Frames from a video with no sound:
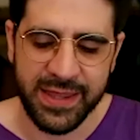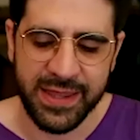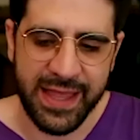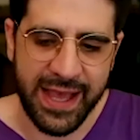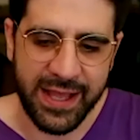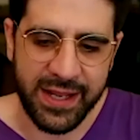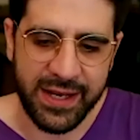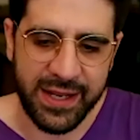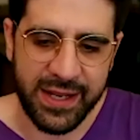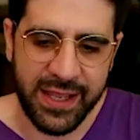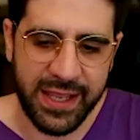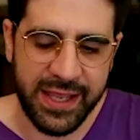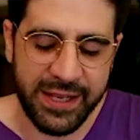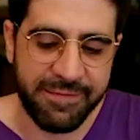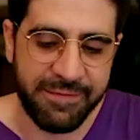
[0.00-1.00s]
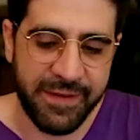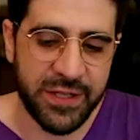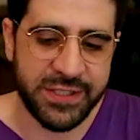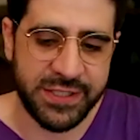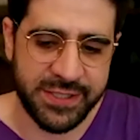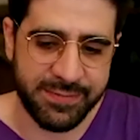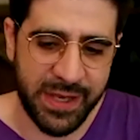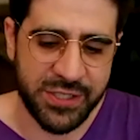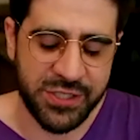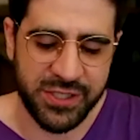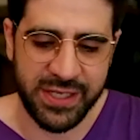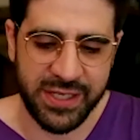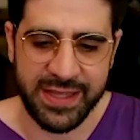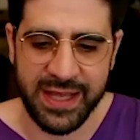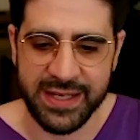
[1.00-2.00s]
that it felt
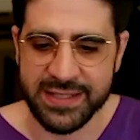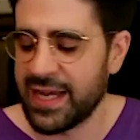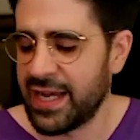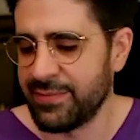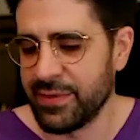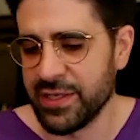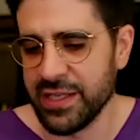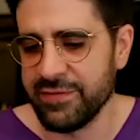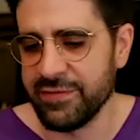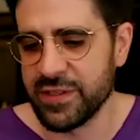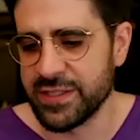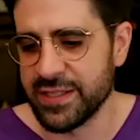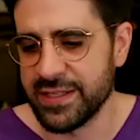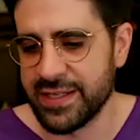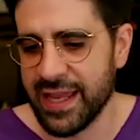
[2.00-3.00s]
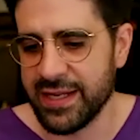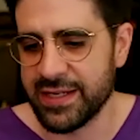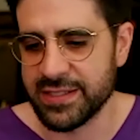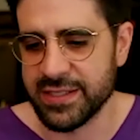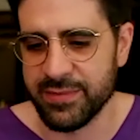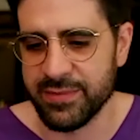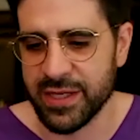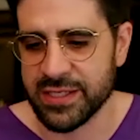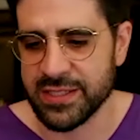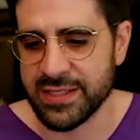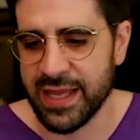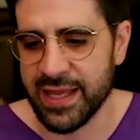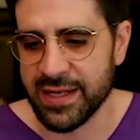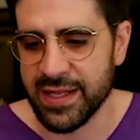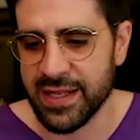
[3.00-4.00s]
especially at that time and even today to some
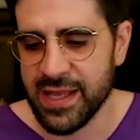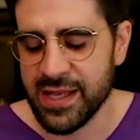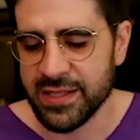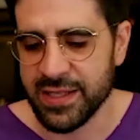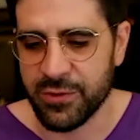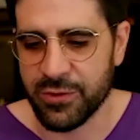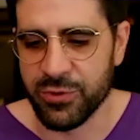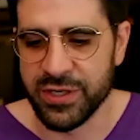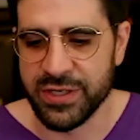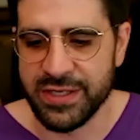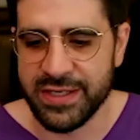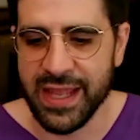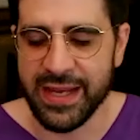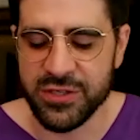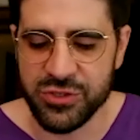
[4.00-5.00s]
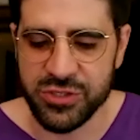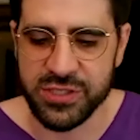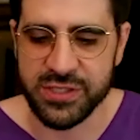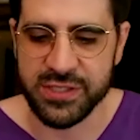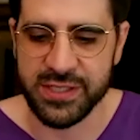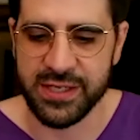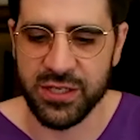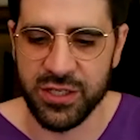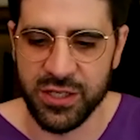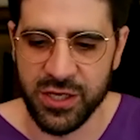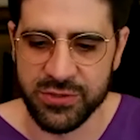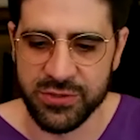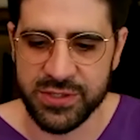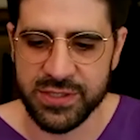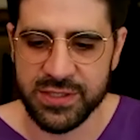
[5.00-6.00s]
extent like we're dangerously
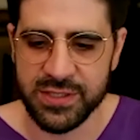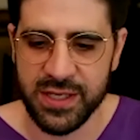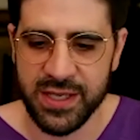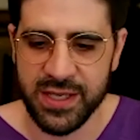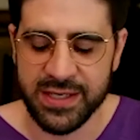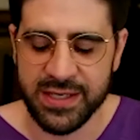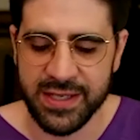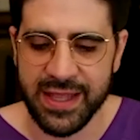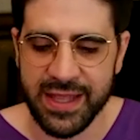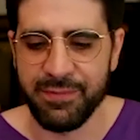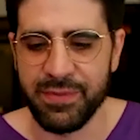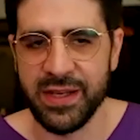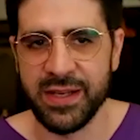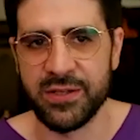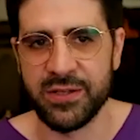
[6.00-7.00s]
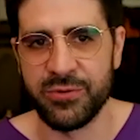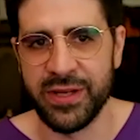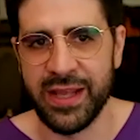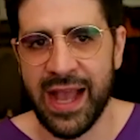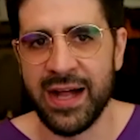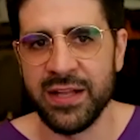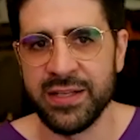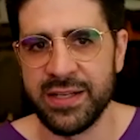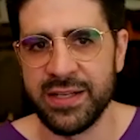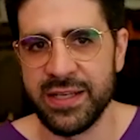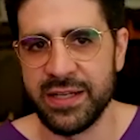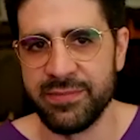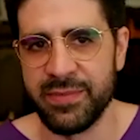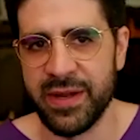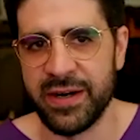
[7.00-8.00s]
close to that being the reality
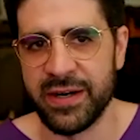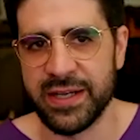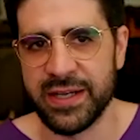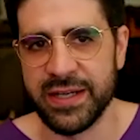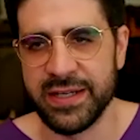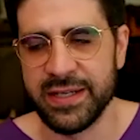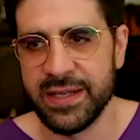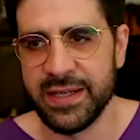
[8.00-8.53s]
in America.